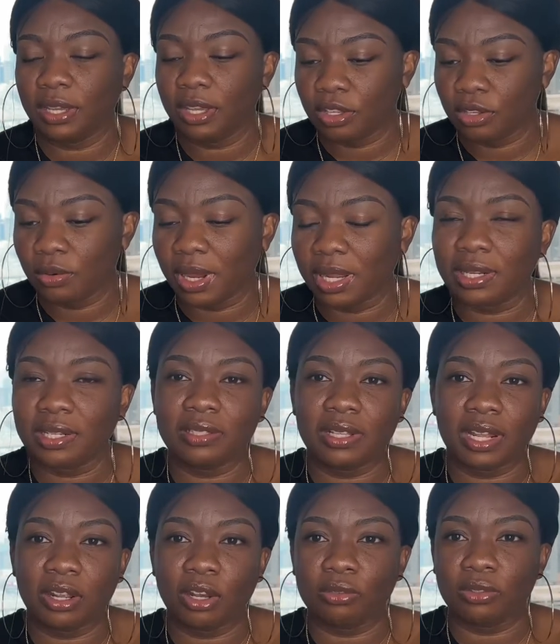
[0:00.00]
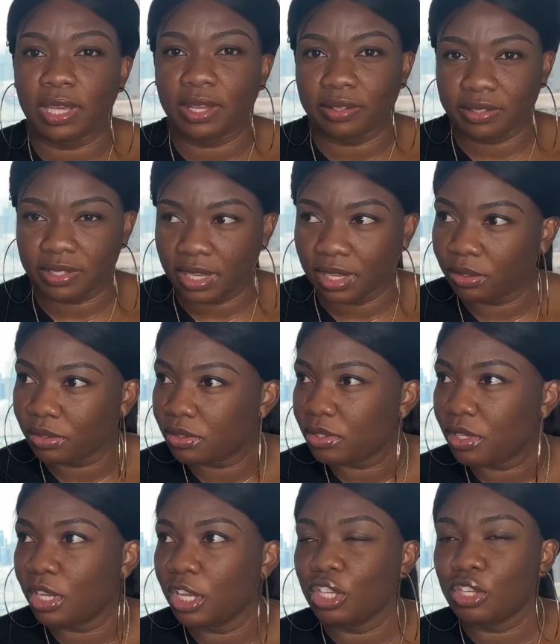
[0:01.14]
You understand how to get sales.
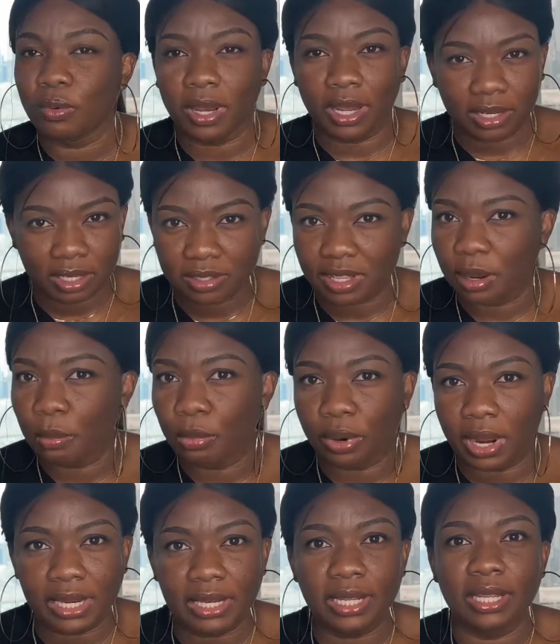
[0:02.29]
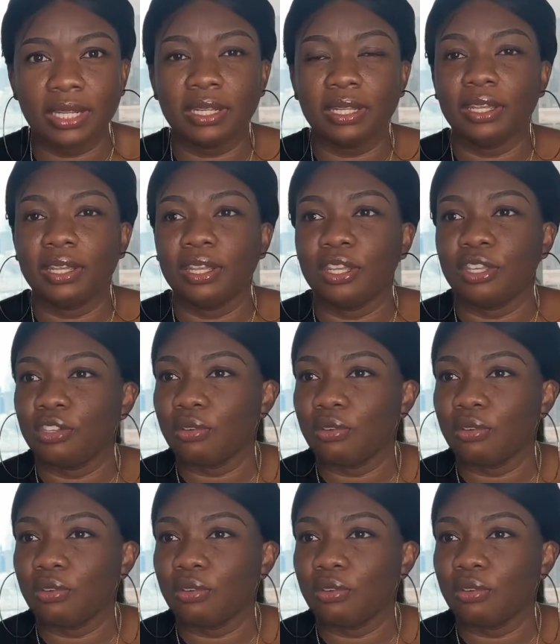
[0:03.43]
You understand branding. You